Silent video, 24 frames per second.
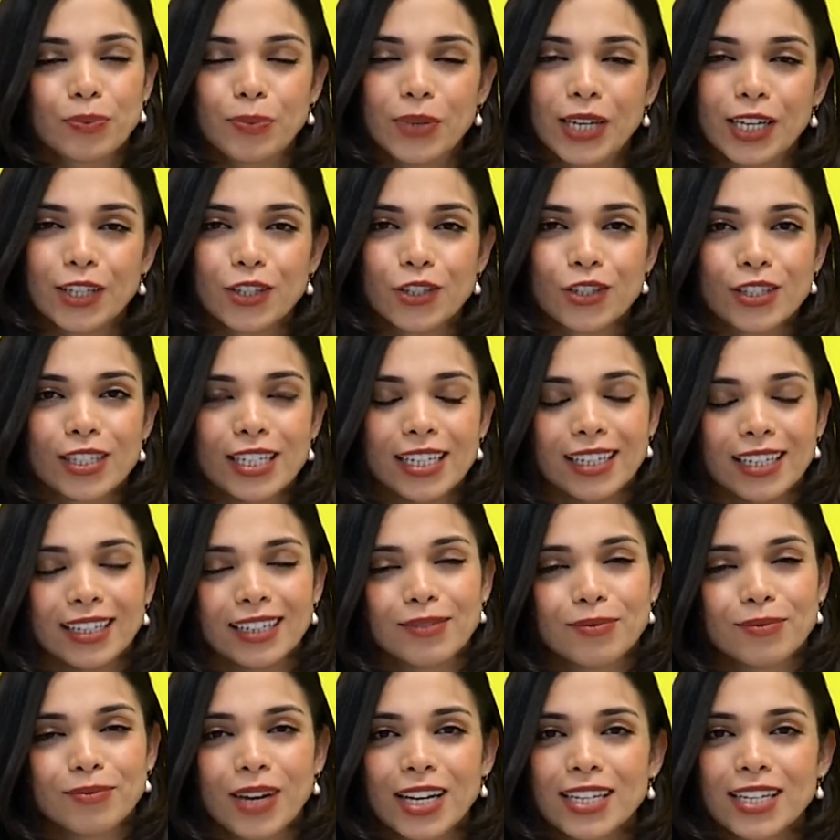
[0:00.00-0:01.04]

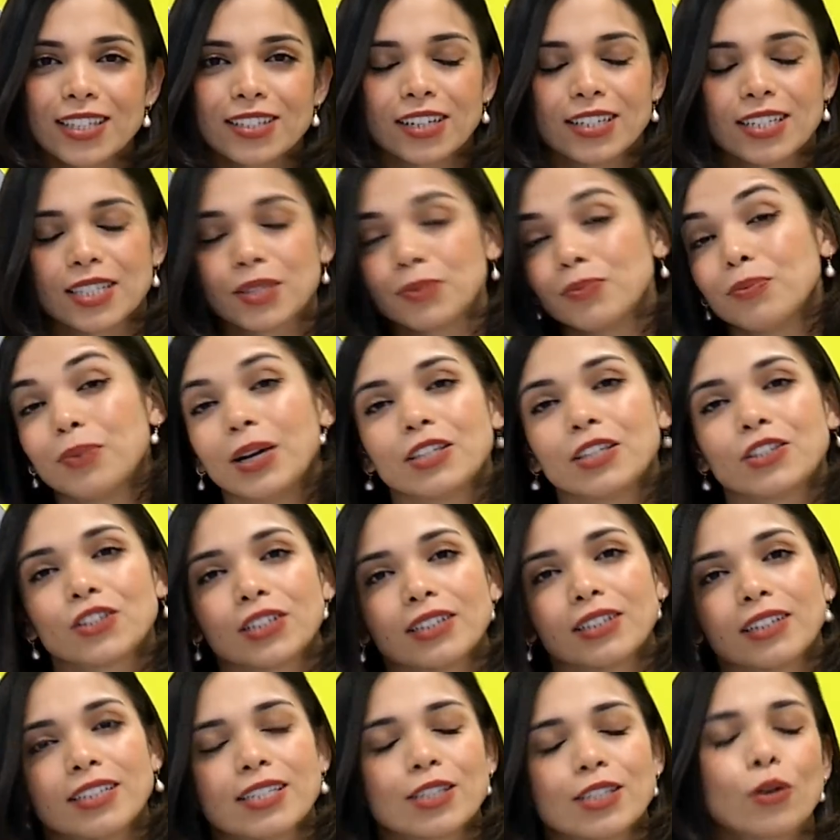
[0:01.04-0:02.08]
PhD, master's,
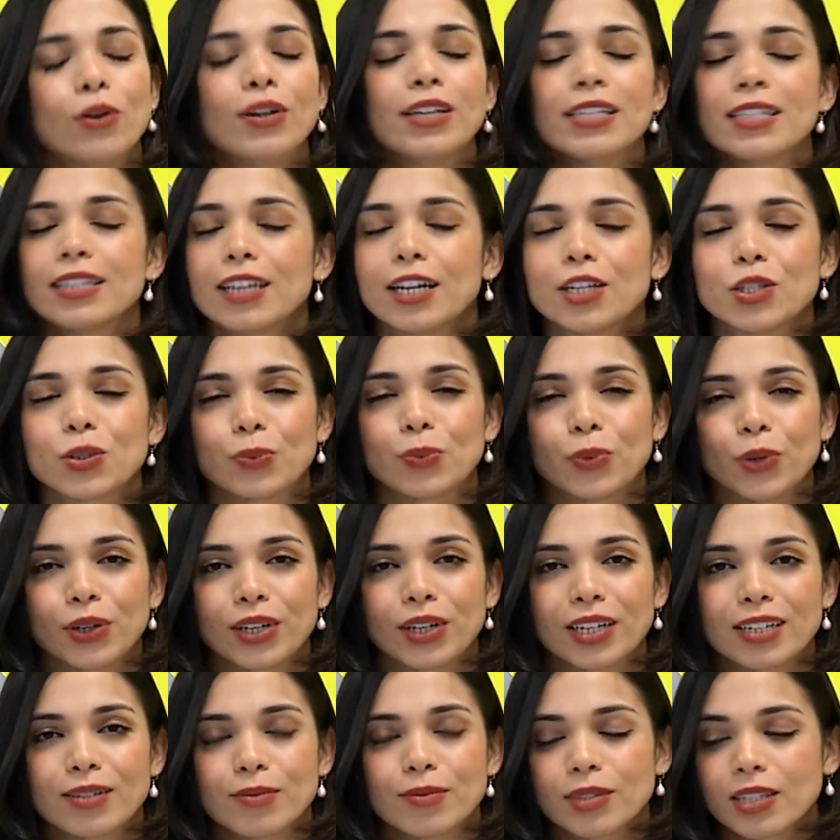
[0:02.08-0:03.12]
bachelor's, or research
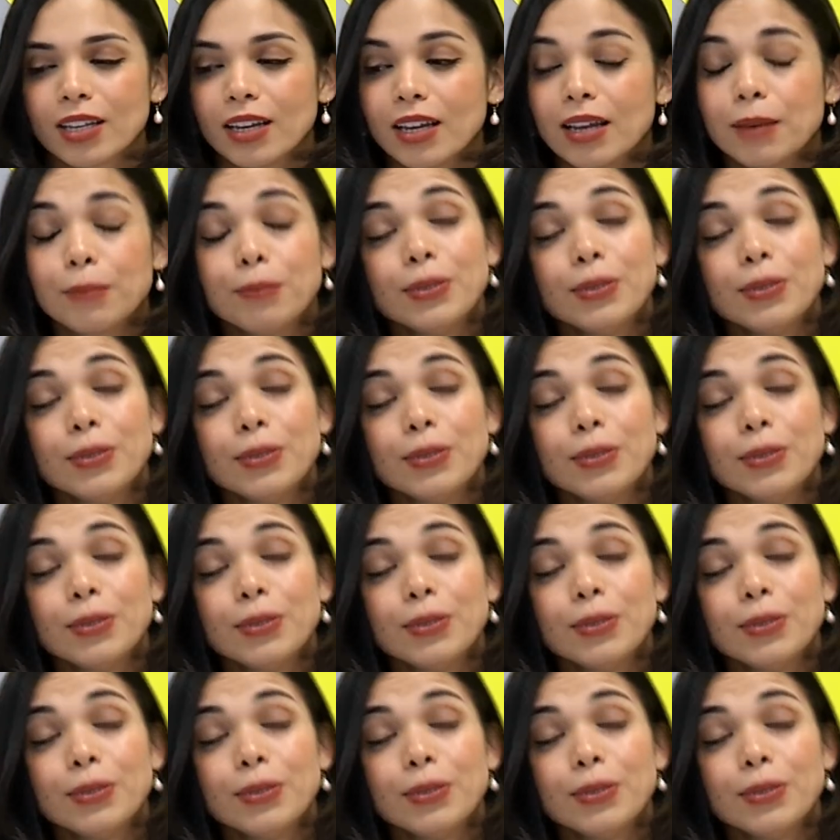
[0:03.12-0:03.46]
programs.